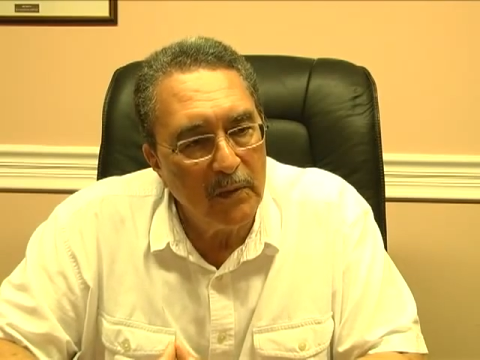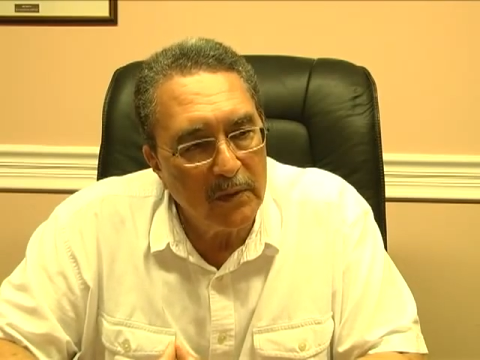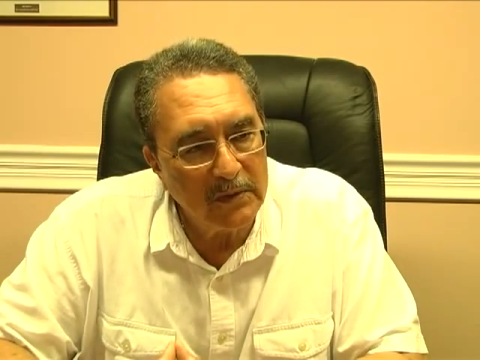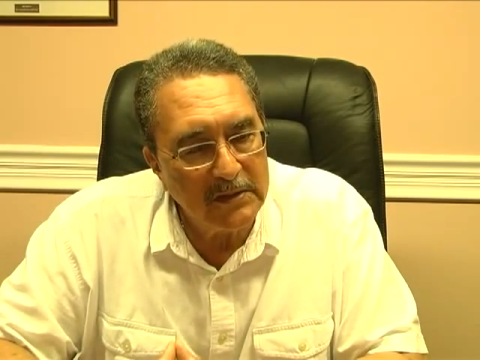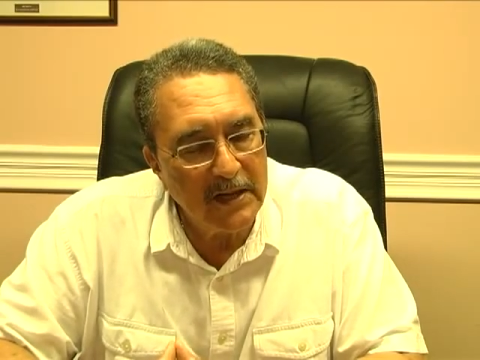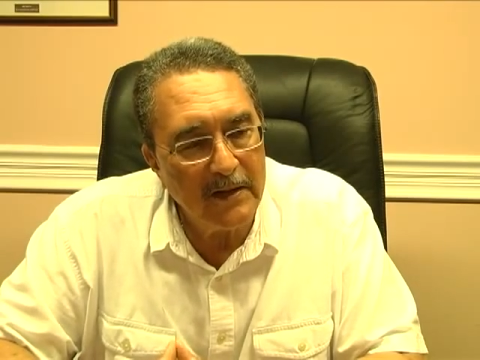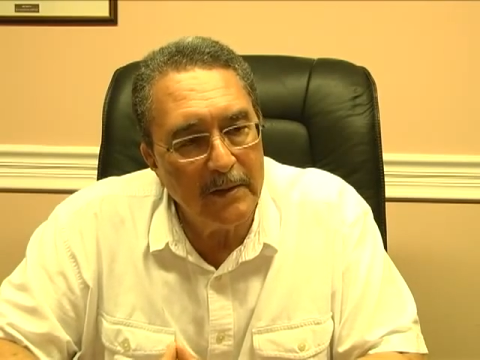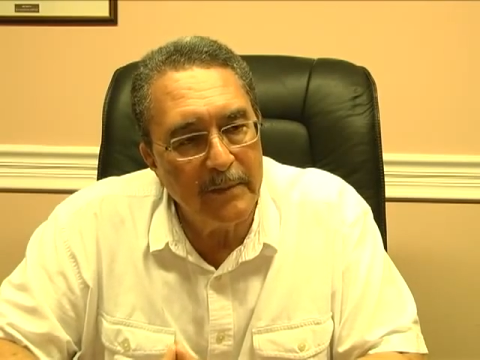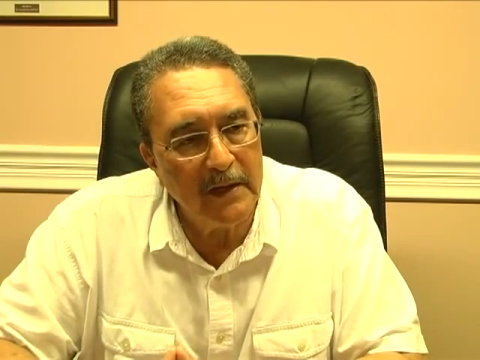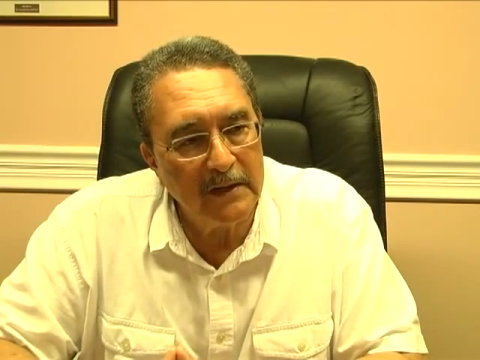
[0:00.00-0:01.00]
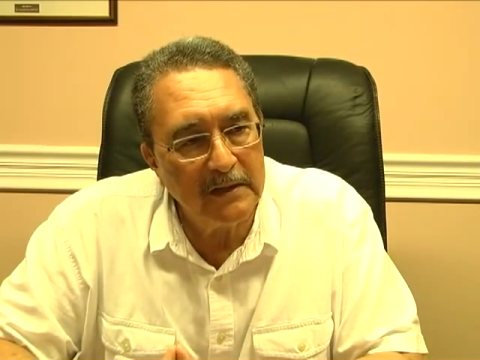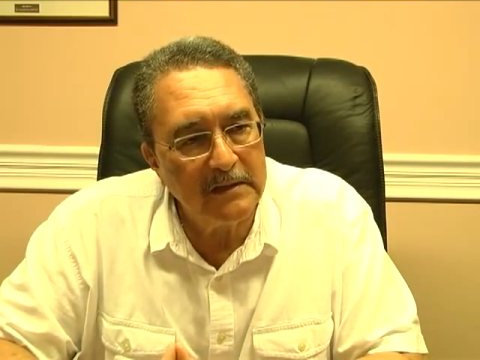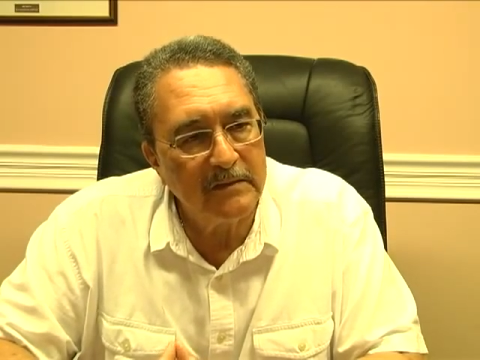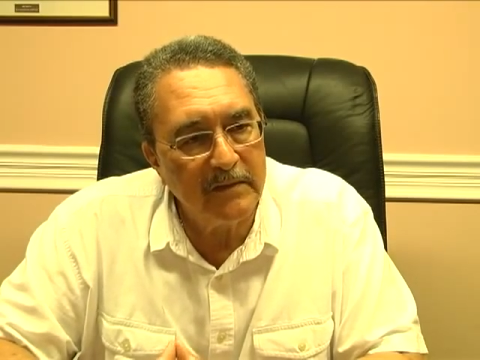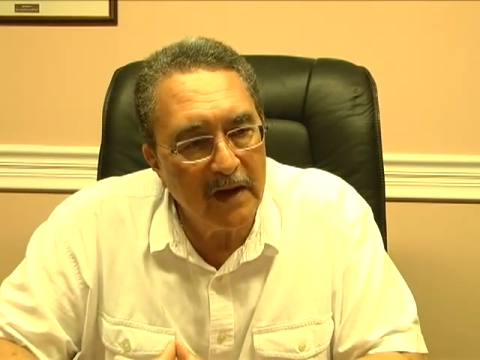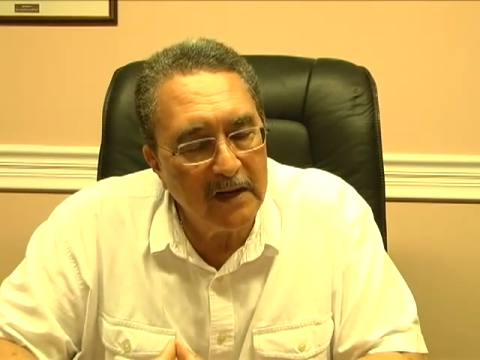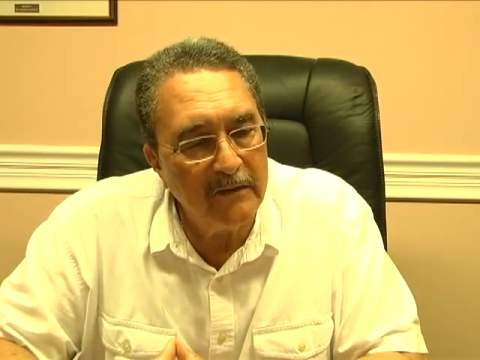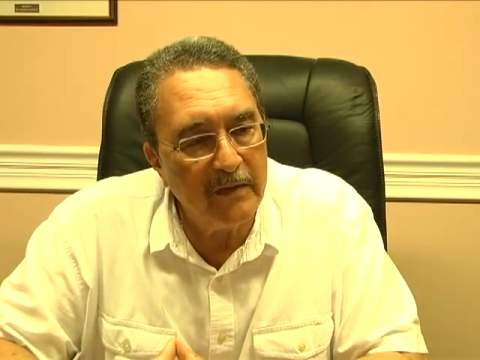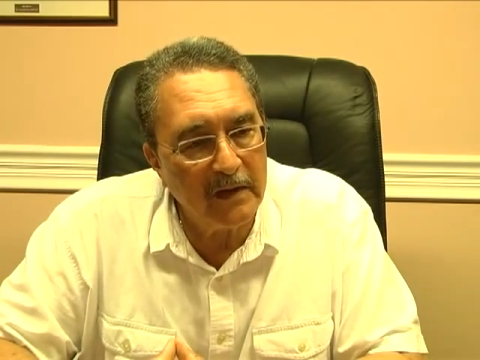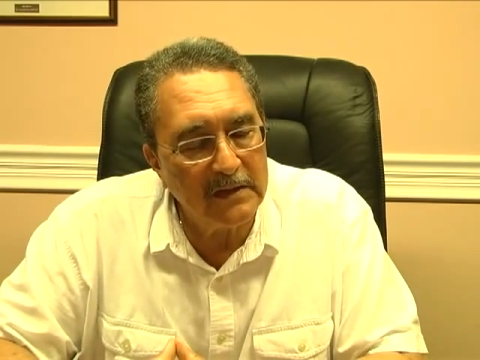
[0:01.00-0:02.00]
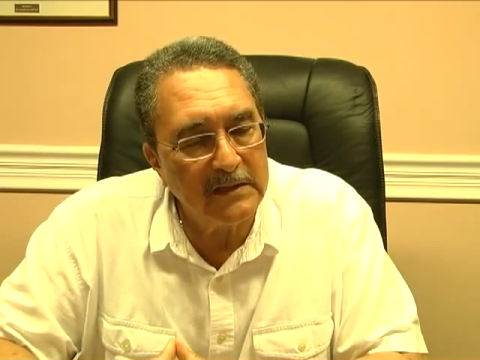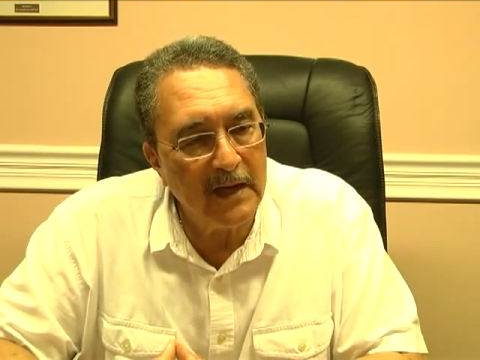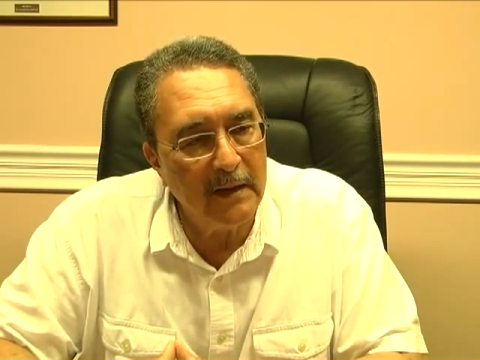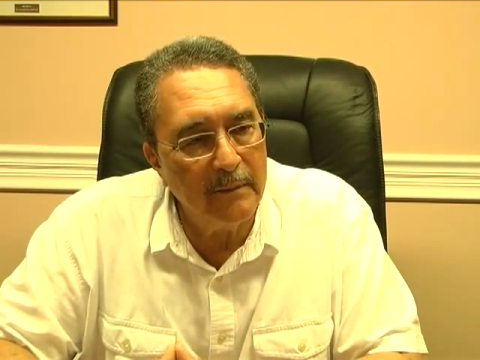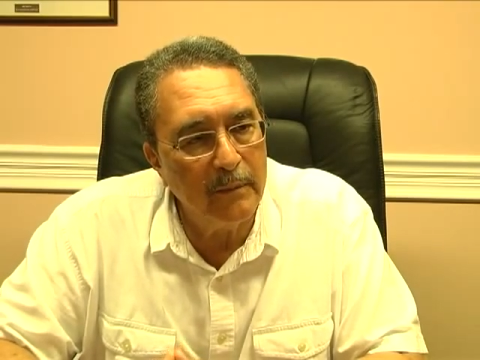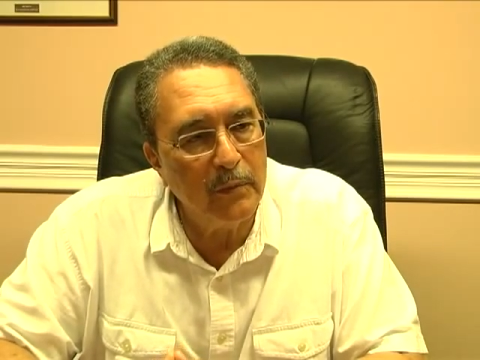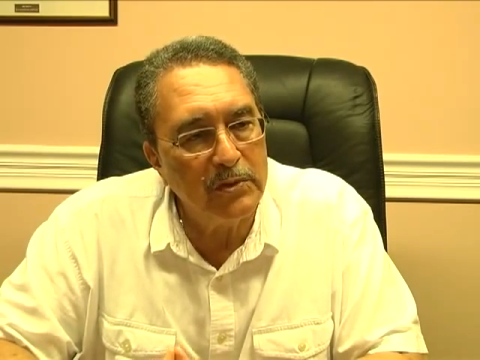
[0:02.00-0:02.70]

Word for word: we want to tell them that in this very difficult time,